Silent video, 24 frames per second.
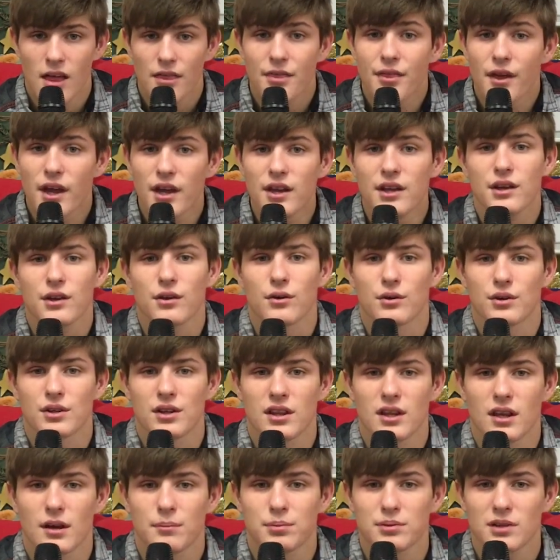Thank you to
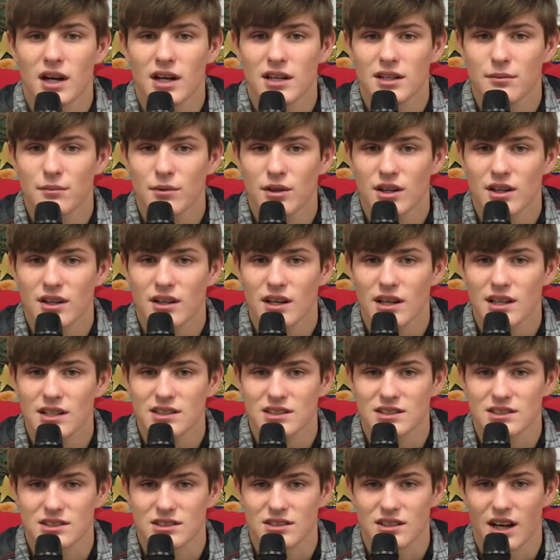the Applied
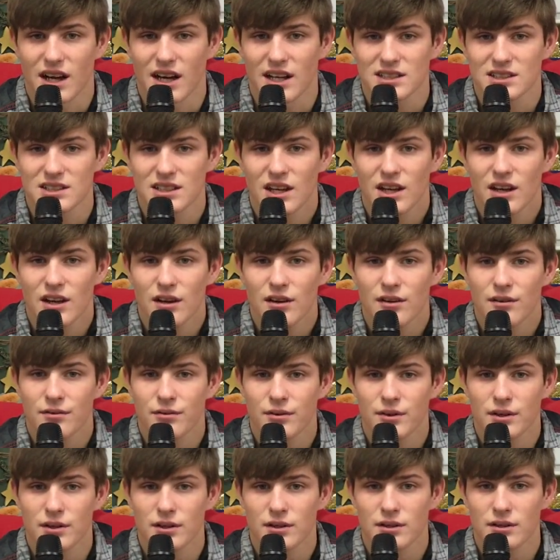Communications class
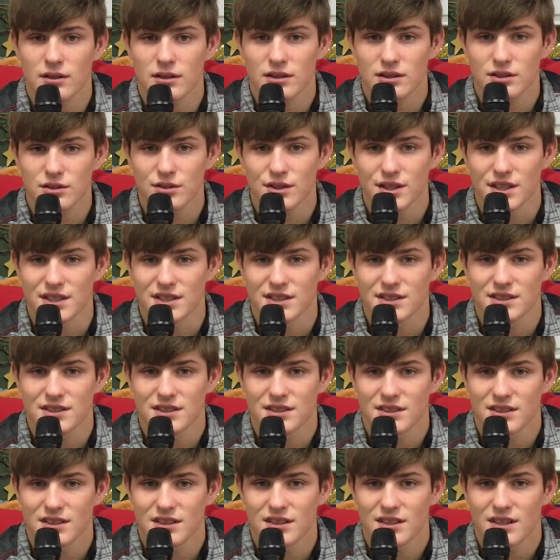for the treats.
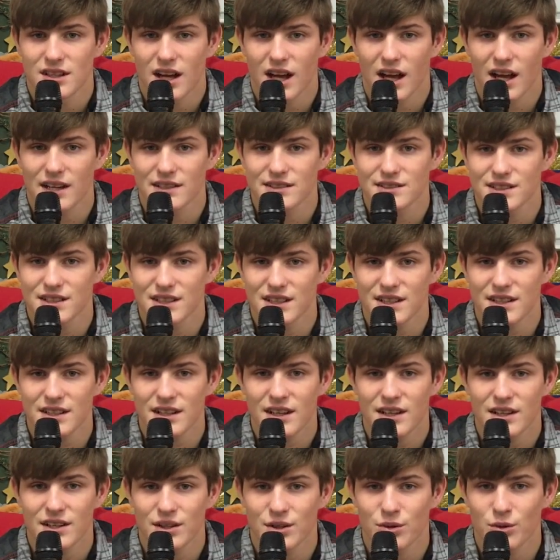Eileen,
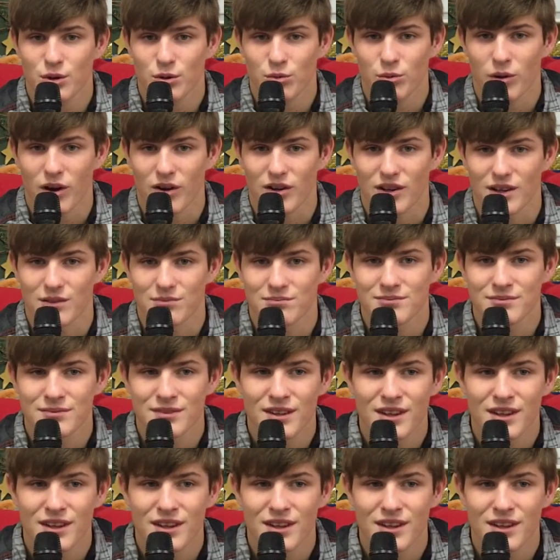you are welcome.